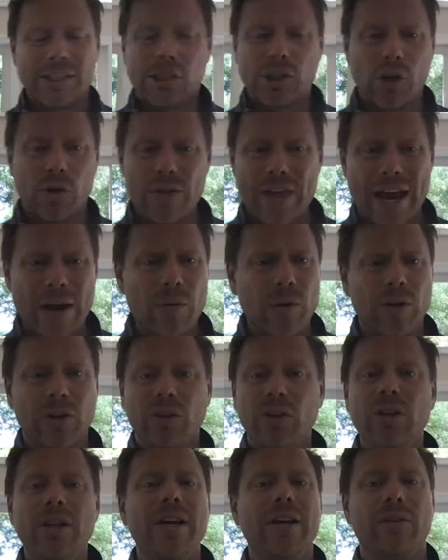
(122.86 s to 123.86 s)
so they were
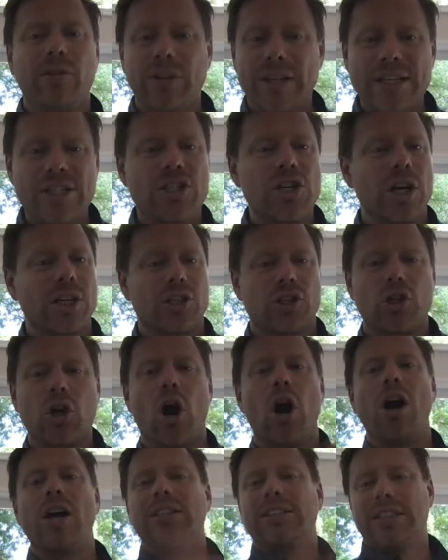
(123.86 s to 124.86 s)
literally just
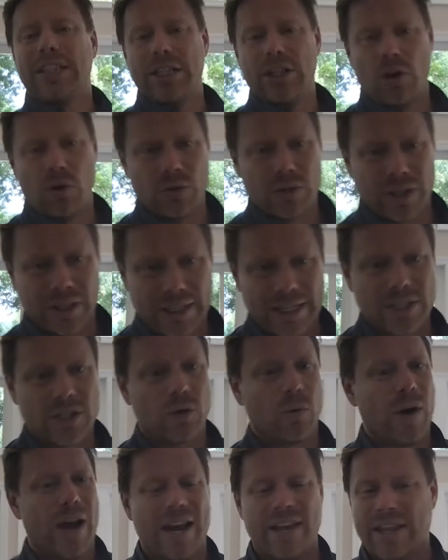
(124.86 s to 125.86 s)
tossing those leads
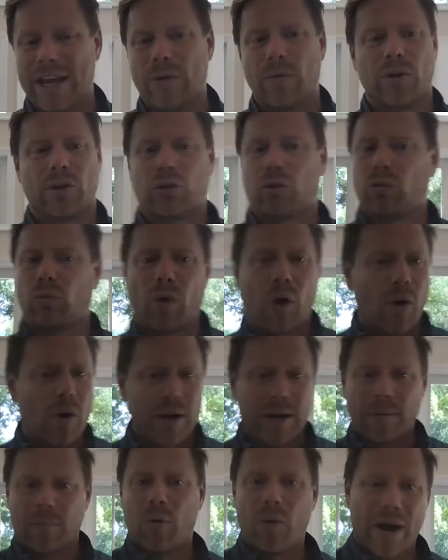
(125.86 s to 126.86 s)
away. They were throwing
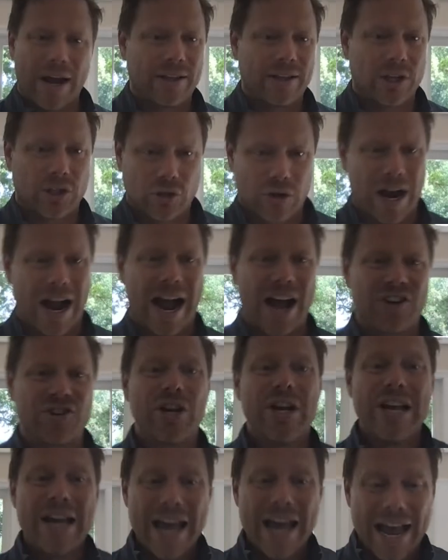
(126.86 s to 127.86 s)
them away in the trash.
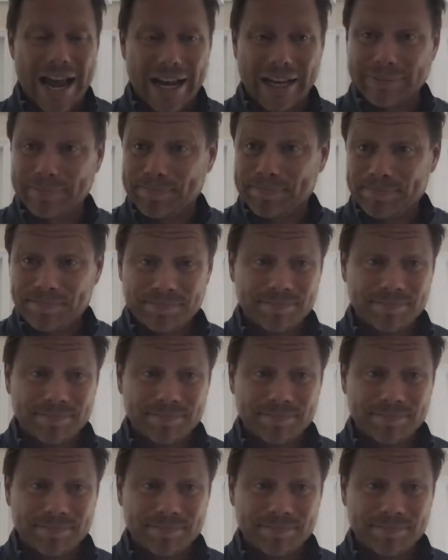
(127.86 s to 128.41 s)
And